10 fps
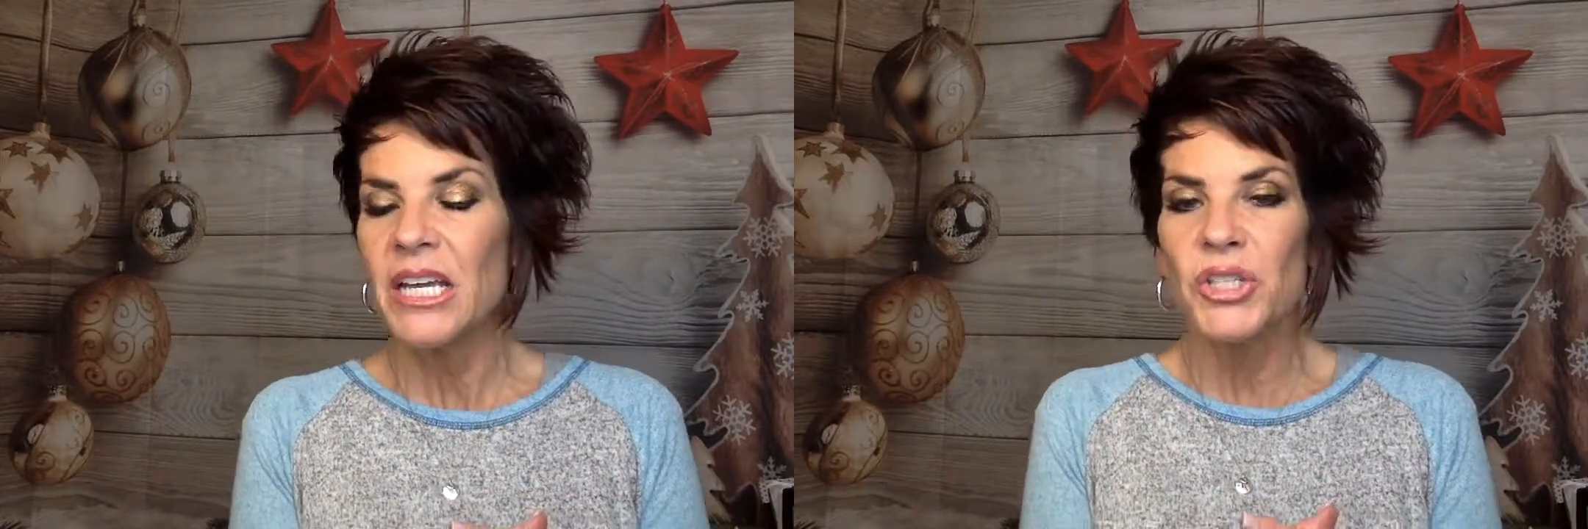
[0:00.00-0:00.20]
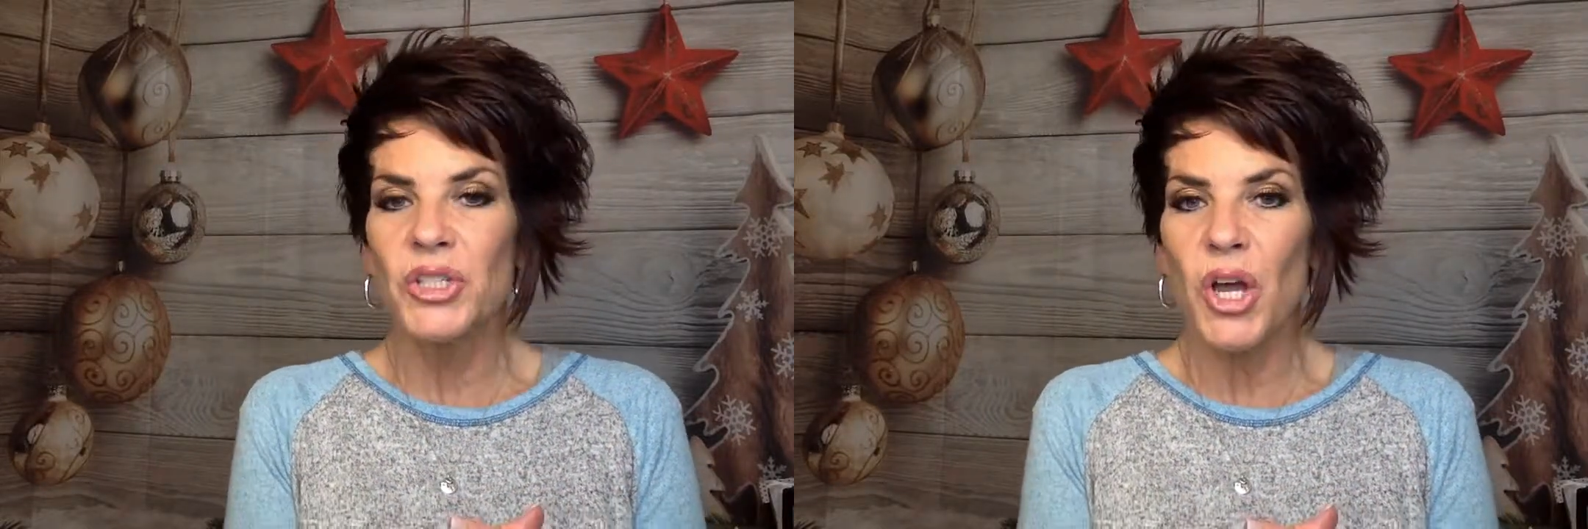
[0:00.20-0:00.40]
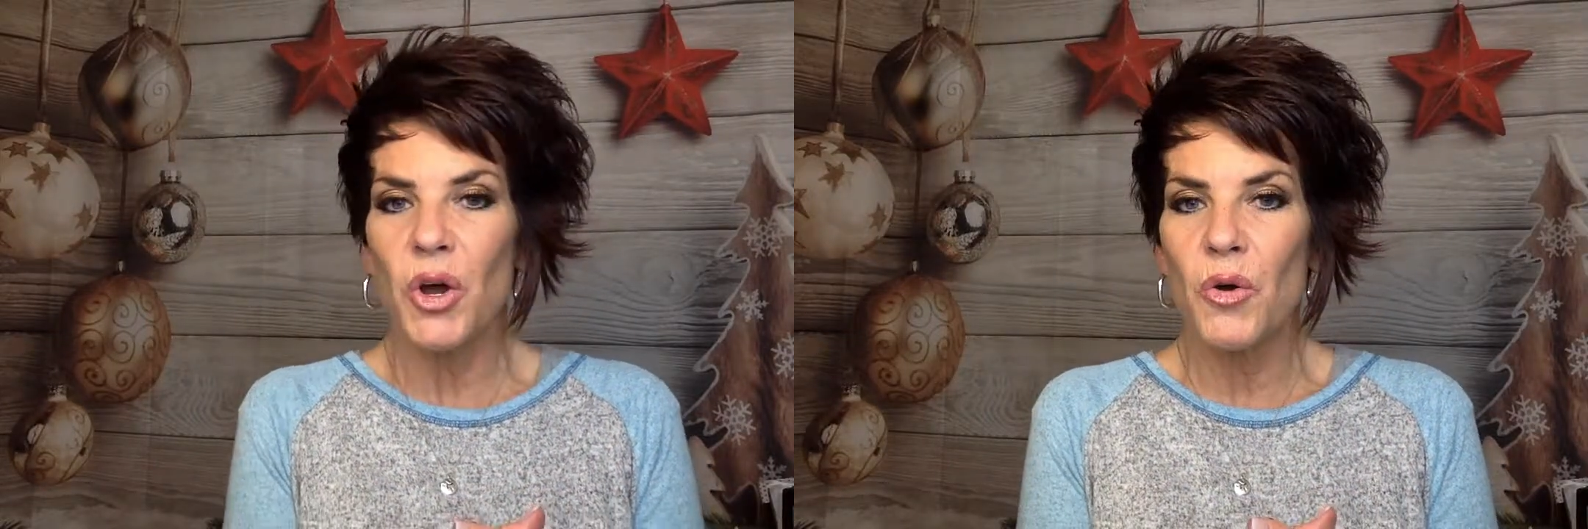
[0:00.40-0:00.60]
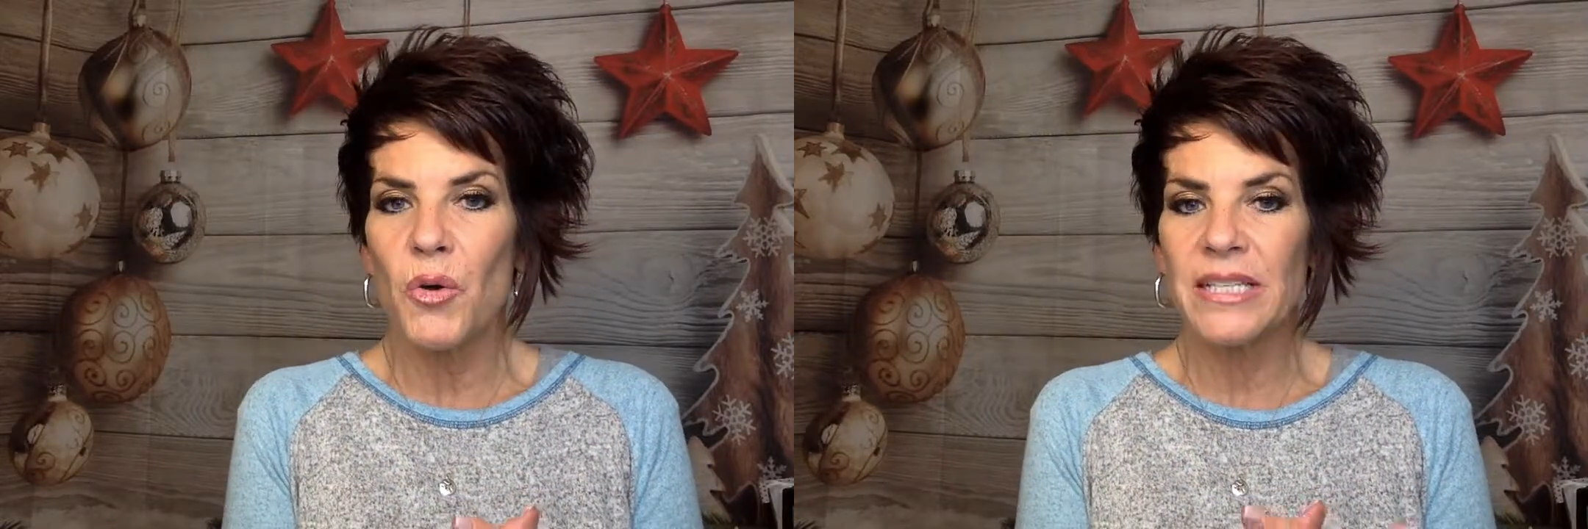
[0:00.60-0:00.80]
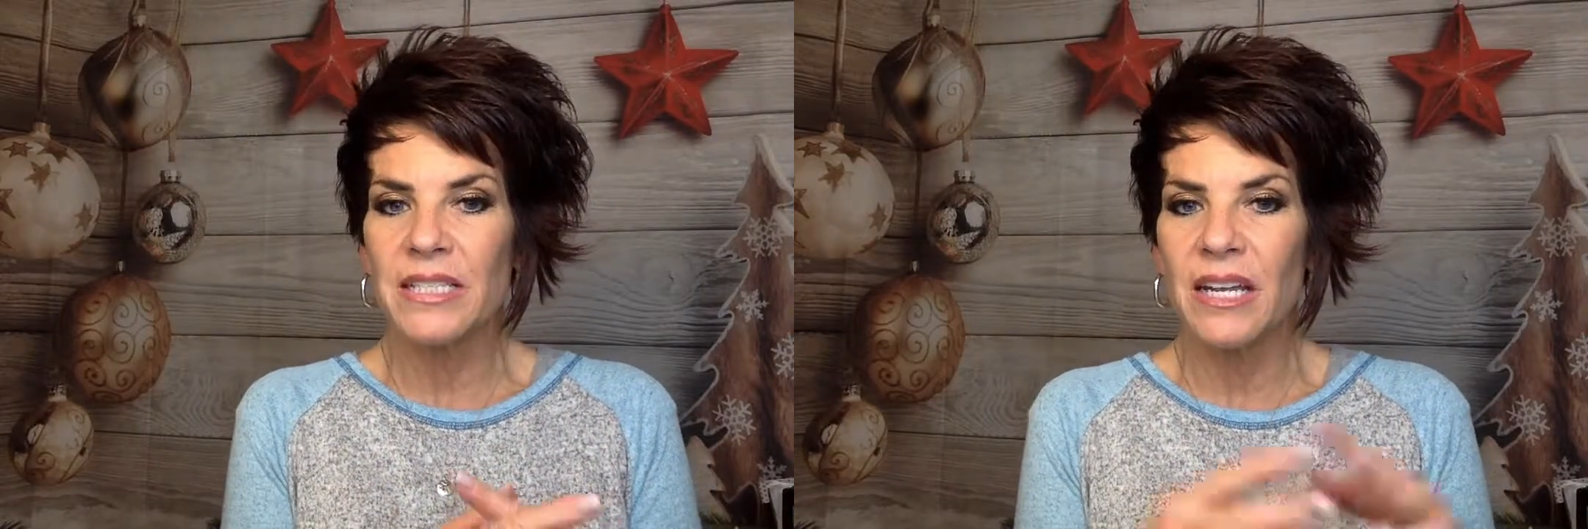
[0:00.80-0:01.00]
so
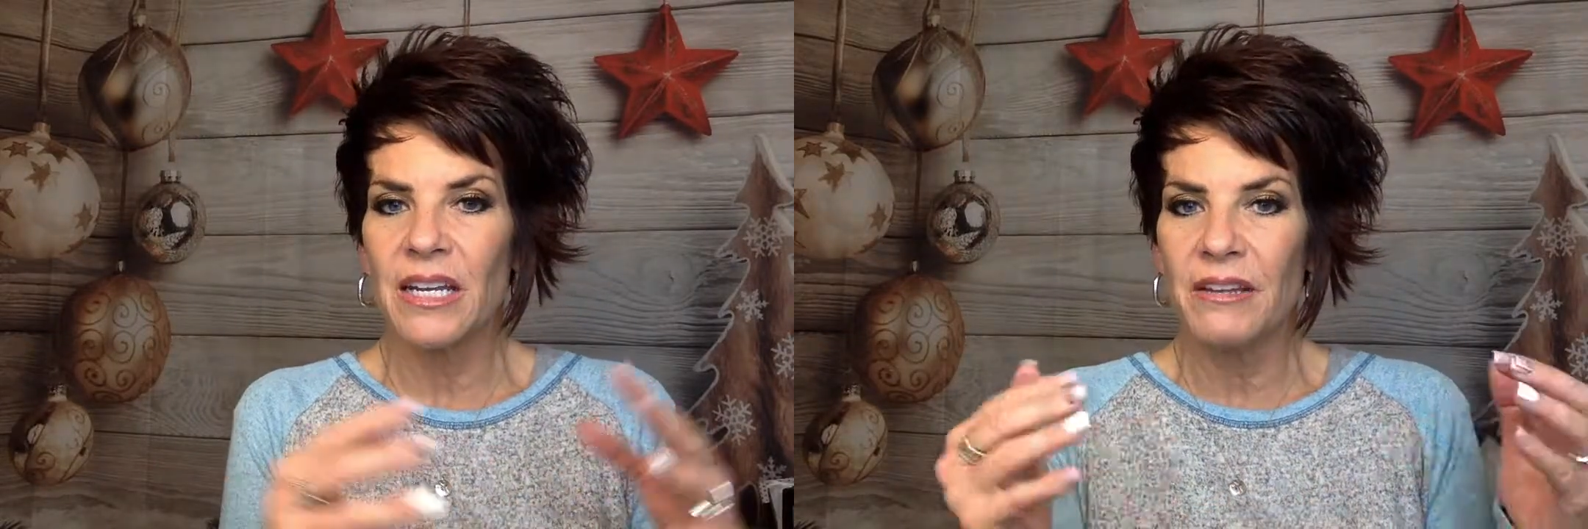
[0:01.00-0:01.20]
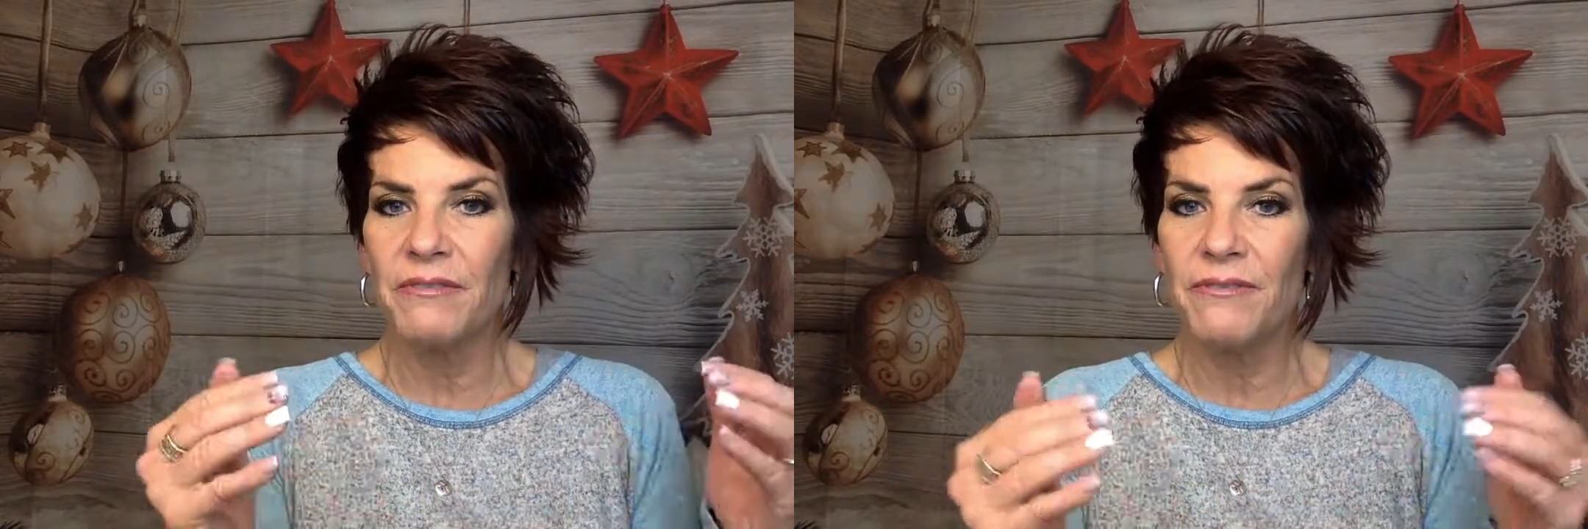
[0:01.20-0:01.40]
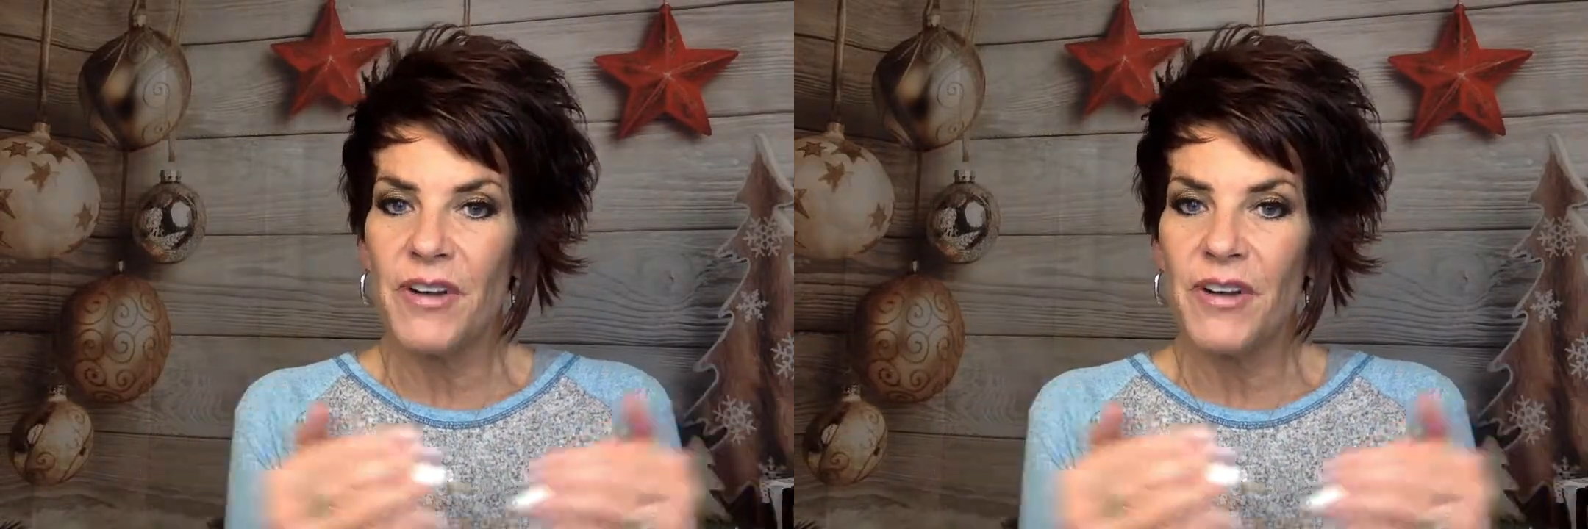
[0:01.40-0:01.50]
it's going to